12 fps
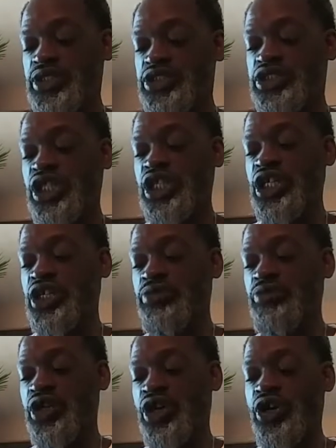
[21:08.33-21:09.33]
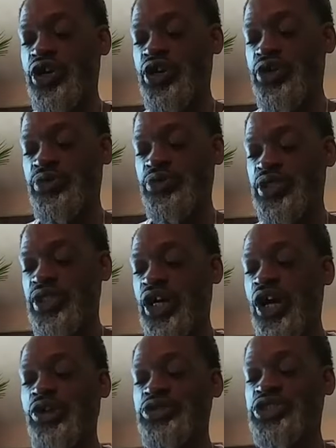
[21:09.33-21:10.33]
G M Girls,
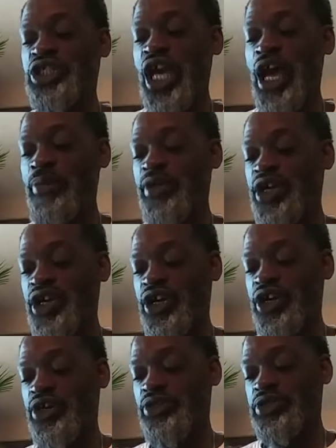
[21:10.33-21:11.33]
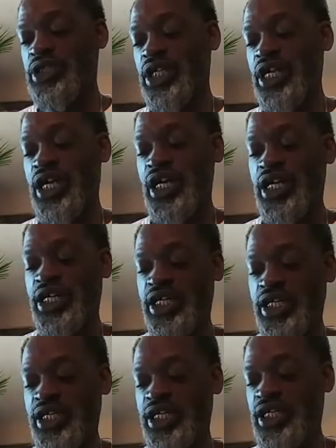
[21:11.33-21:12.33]
oh Giami Girls. Uh,
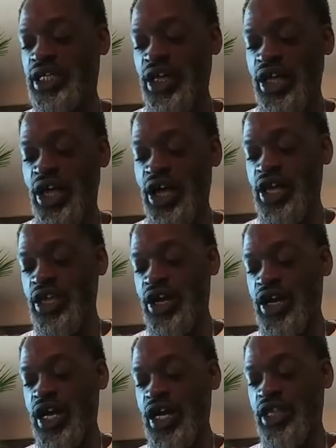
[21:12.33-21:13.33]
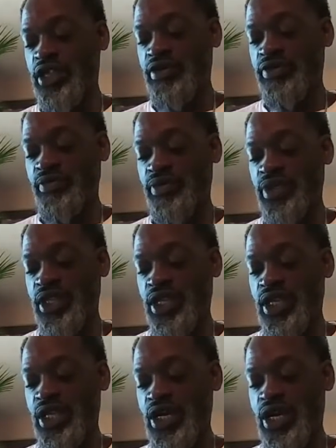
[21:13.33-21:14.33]
all right, y'all got.
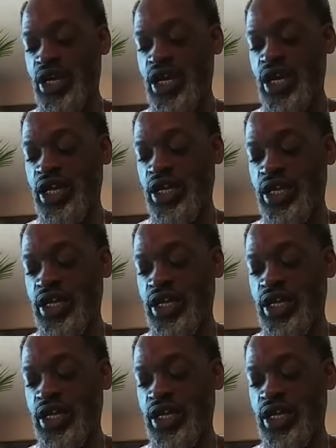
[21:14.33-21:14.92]
All right.